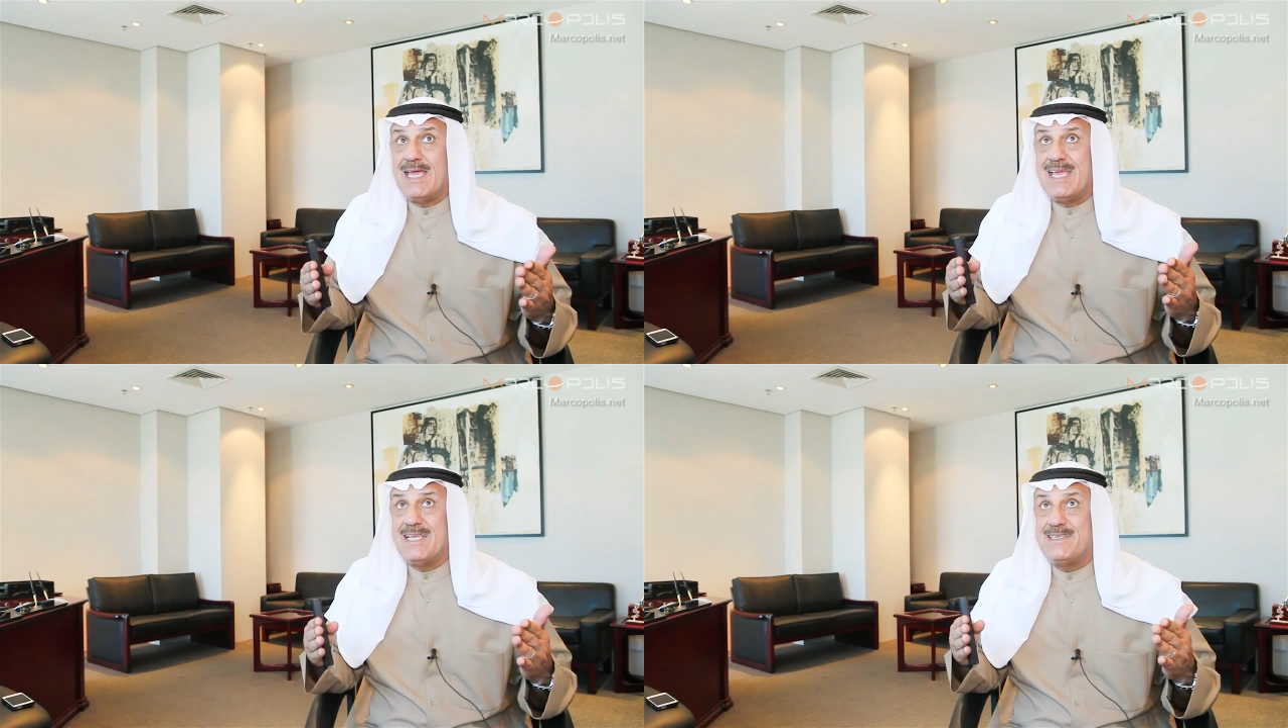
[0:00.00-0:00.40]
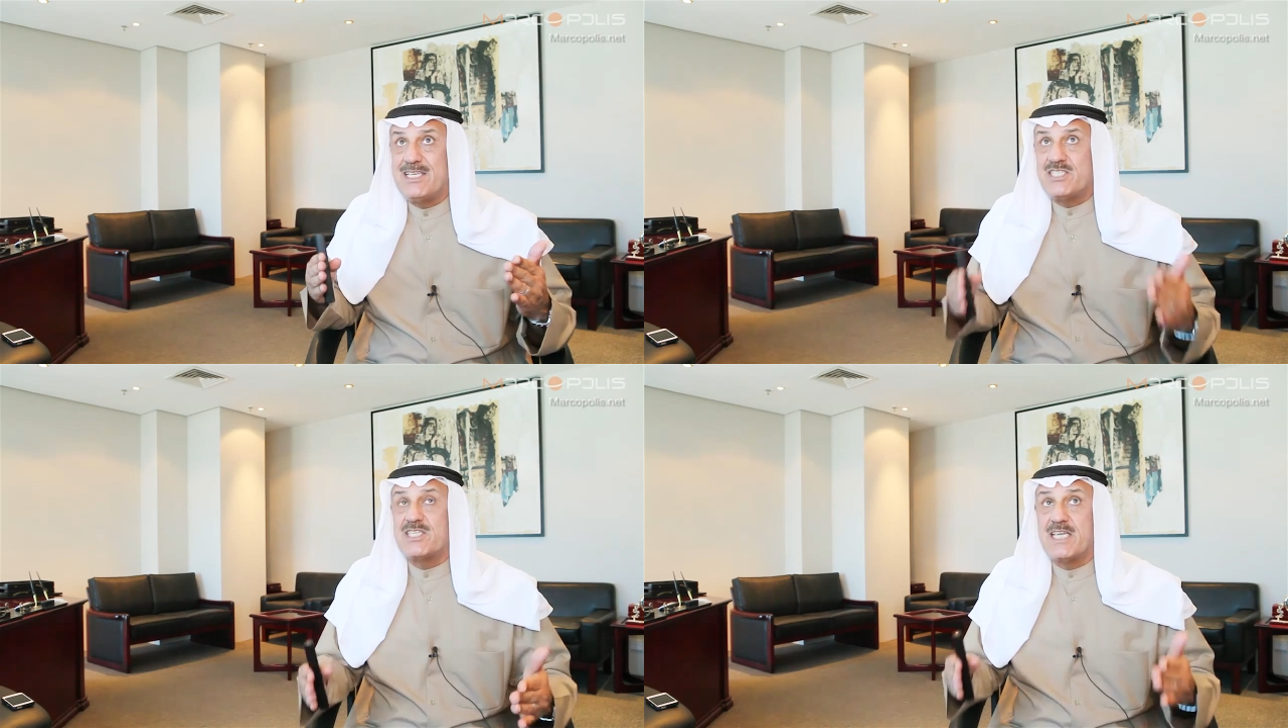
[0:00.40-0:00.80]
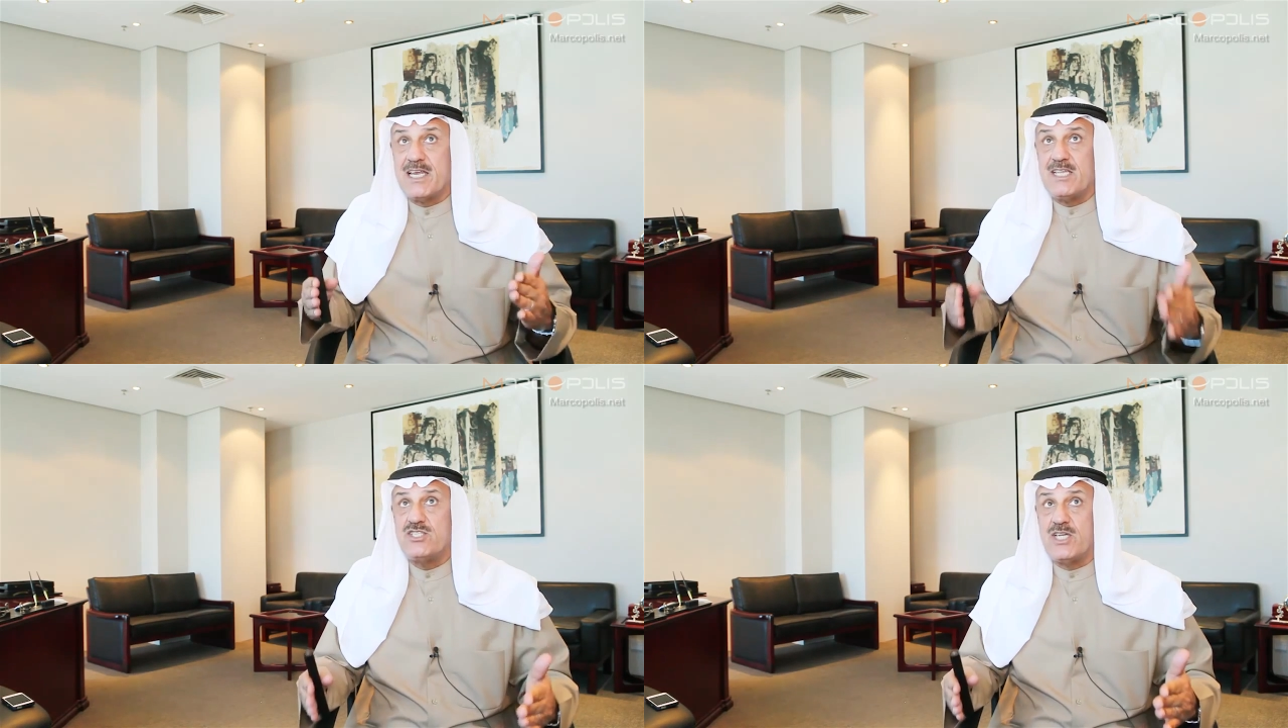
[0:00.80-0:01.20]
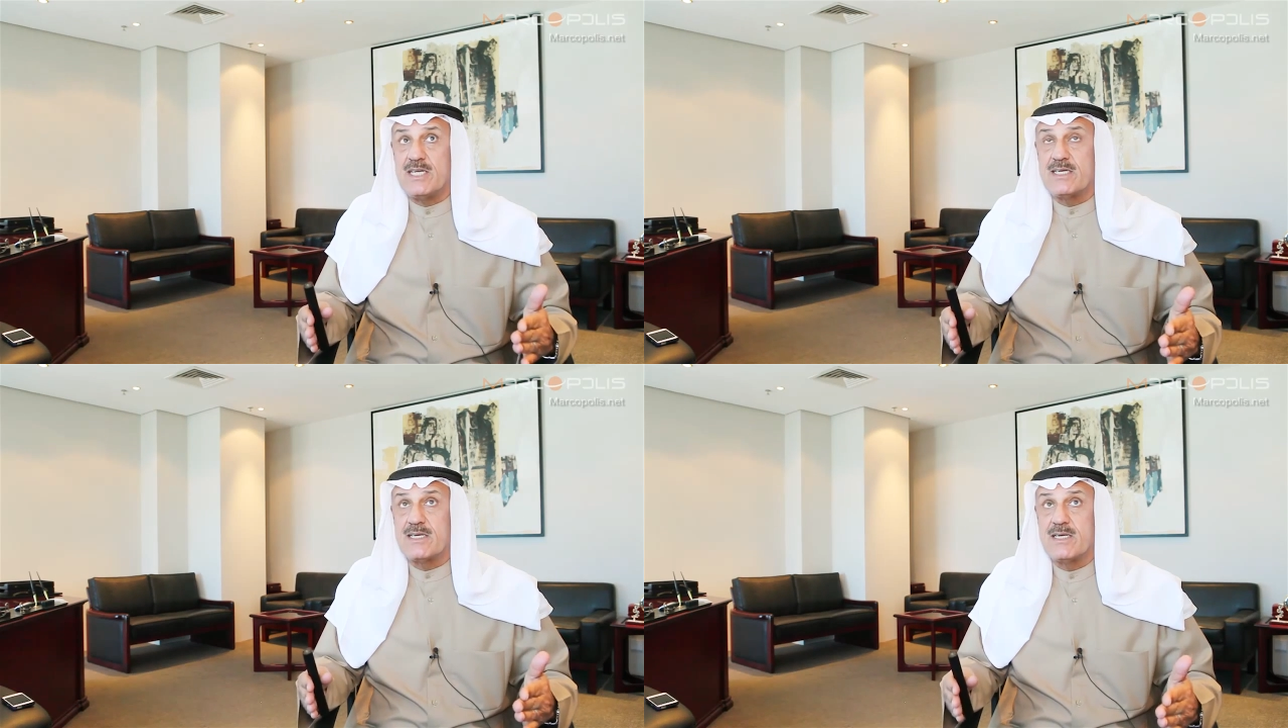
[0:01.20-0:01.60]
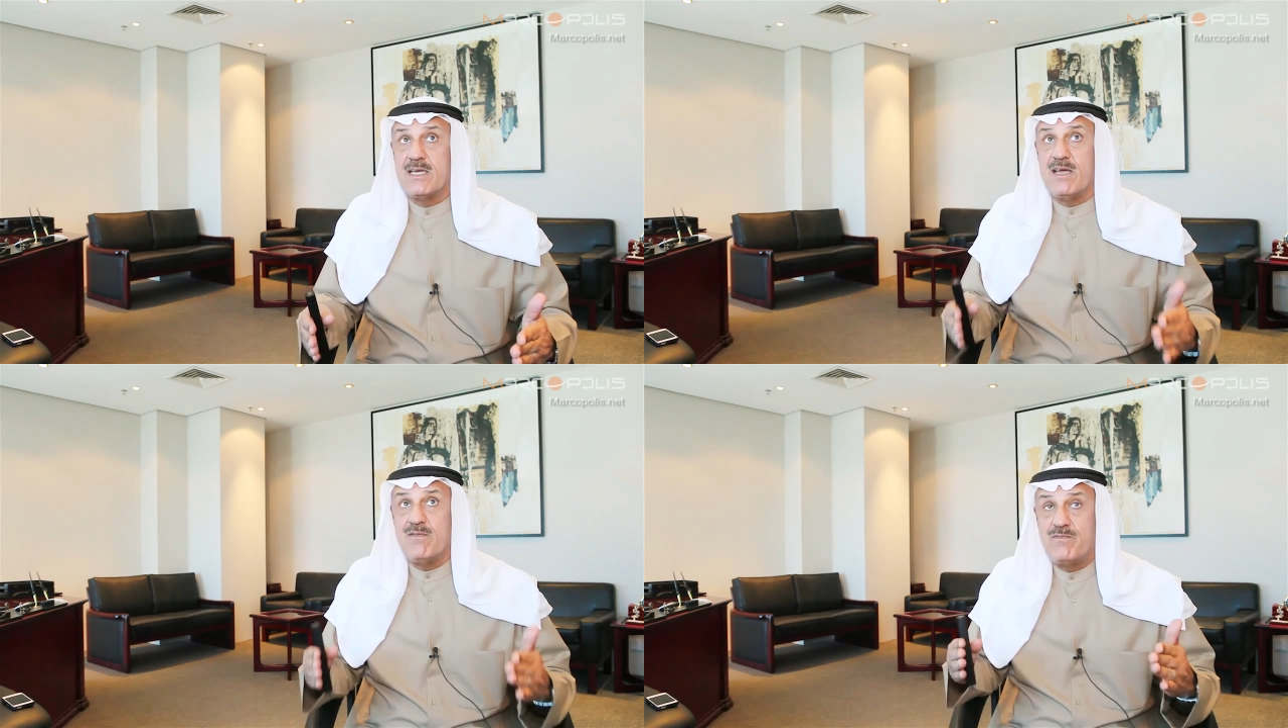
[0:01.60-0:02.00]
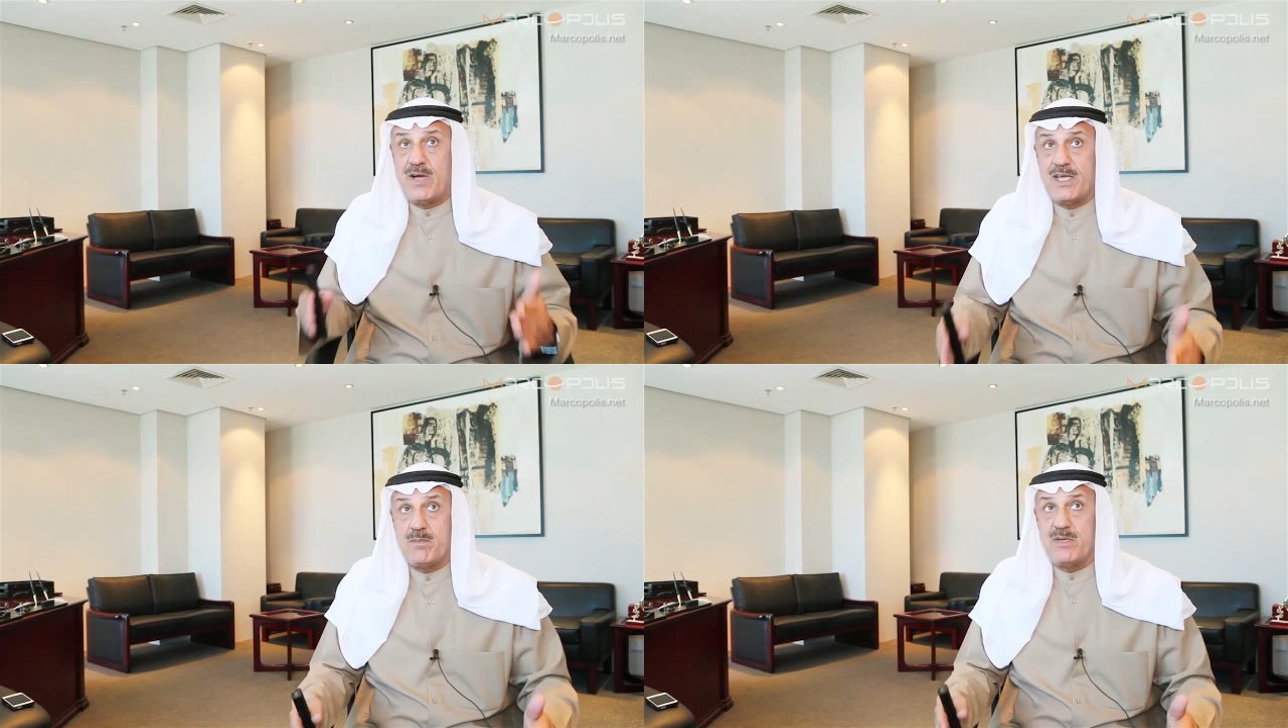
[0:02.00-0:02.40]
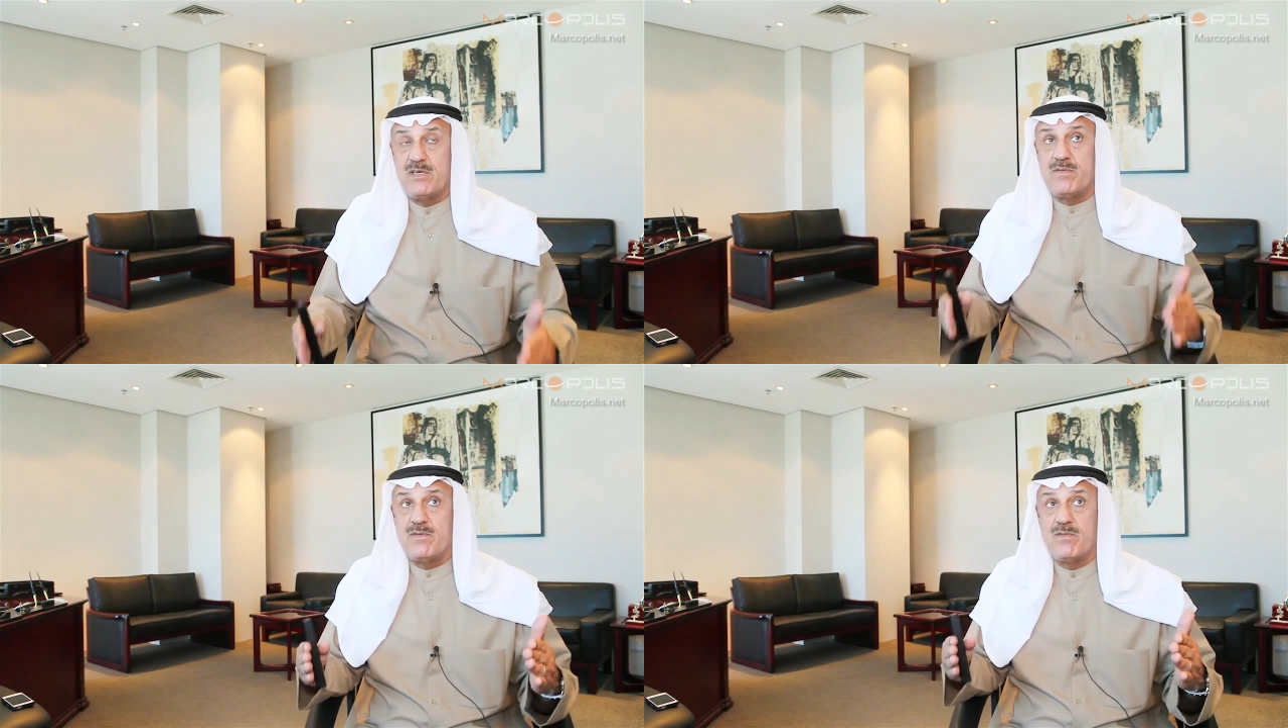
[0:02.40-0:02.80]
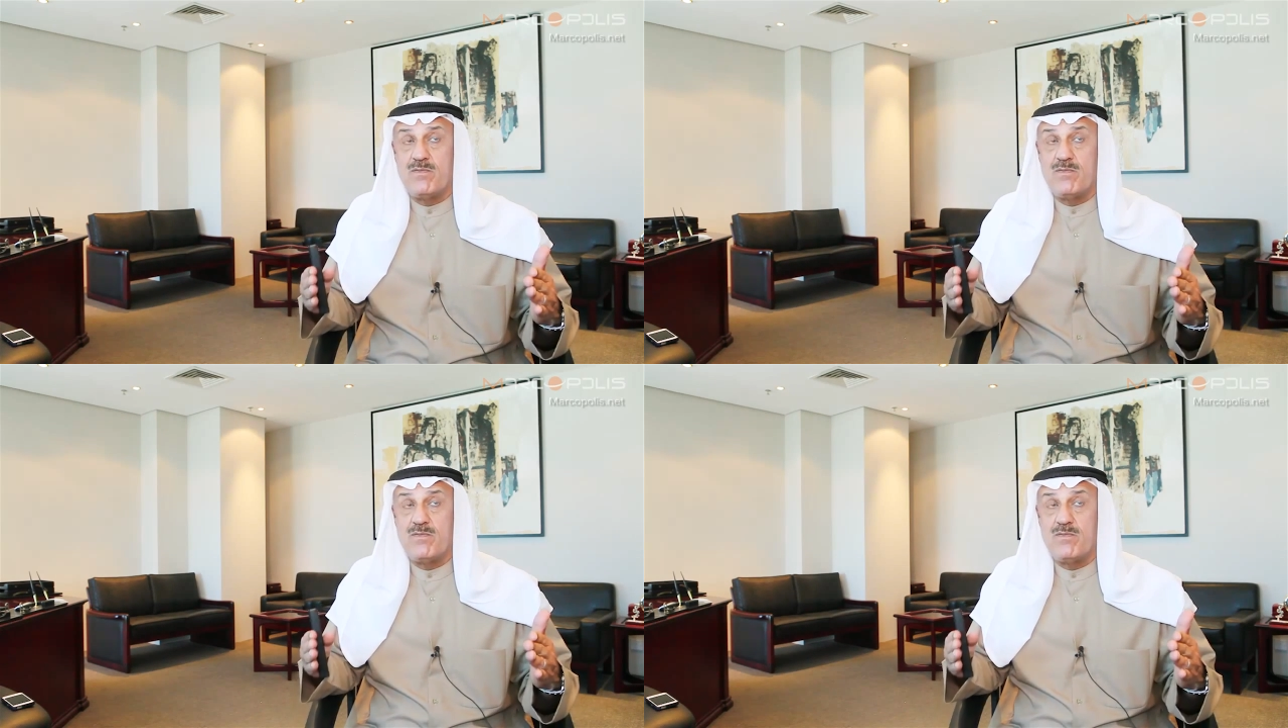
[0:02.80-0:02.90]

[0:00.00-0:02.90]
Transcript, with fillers: a discouraging environment